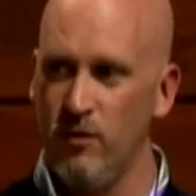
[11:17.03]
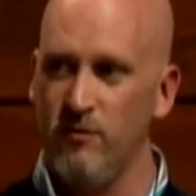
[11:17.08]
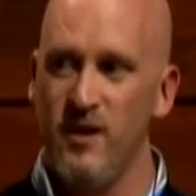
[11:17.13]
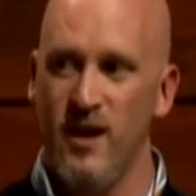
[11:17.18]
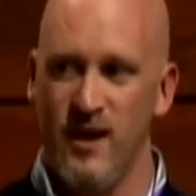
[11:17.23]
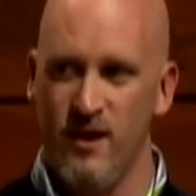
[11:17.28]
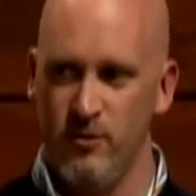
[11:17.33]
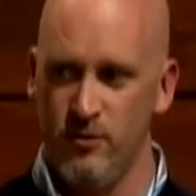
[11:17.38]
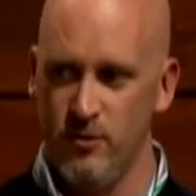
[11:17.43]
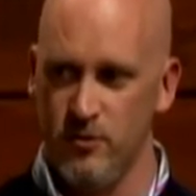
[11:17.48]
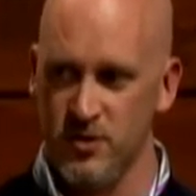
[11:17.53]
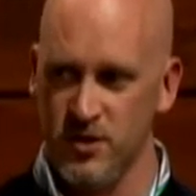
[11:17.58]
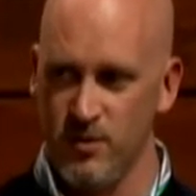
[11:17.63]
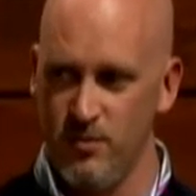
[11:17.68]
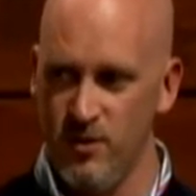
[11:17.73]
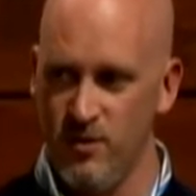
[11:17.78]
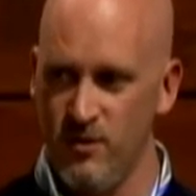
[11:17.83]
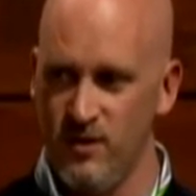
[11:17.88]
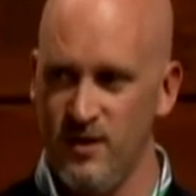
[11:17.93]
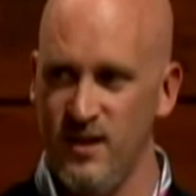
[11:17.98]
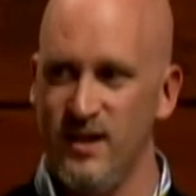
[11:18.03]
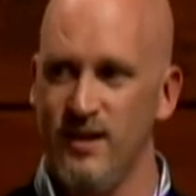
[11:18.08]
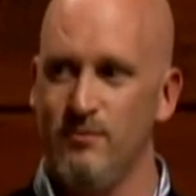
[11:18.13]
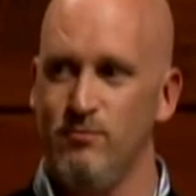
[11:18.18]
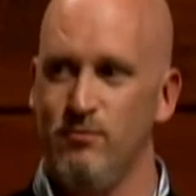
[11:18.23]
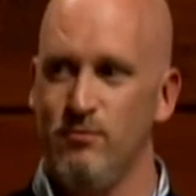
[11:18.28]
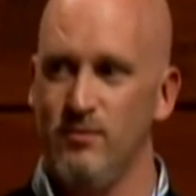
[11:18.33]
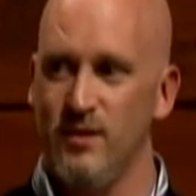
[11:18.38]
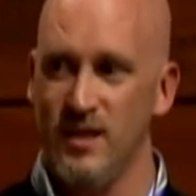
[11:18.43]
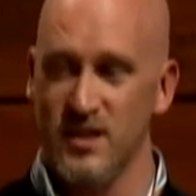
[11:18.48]
of the Hound Ears community,
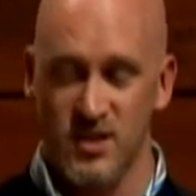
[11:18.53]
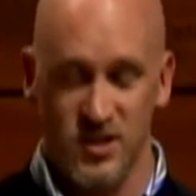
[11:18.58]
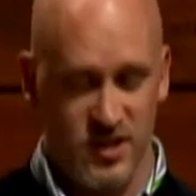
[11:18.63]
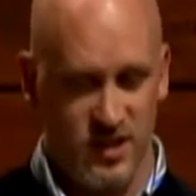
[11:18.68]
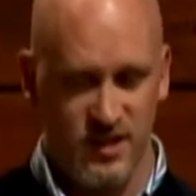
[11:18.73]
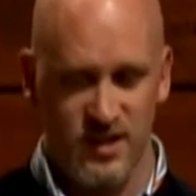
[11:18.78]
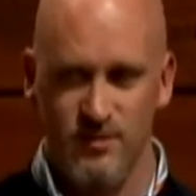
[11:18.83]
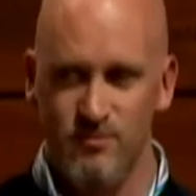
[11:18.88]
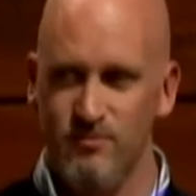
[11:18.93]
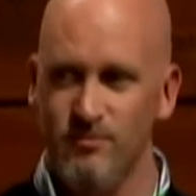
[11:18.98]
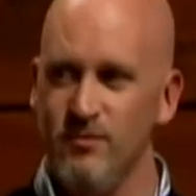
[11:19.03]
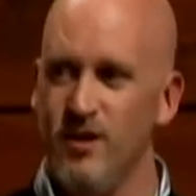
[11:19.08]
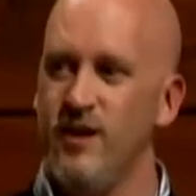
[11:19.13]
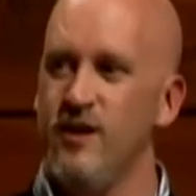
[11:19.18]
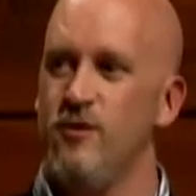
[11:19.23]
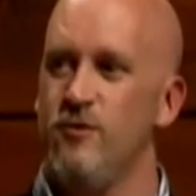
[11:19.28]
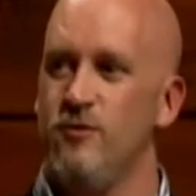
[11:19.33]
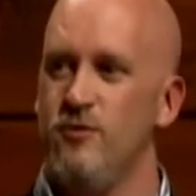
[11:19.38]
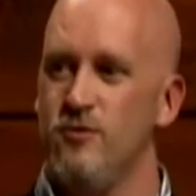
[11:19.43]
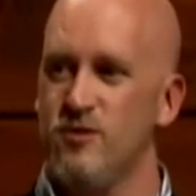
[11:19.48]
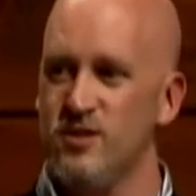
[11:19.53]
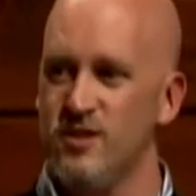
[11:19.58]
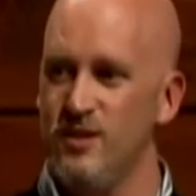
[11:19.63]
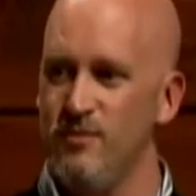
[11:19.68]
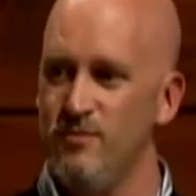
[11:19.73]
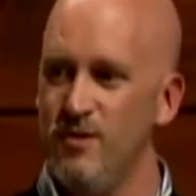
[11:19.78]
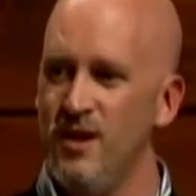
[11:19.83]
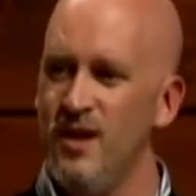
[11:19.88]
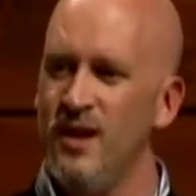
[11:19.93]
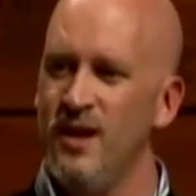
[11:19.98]
they see them, they introduce
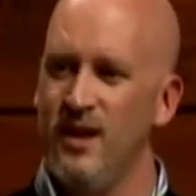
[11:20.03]
them,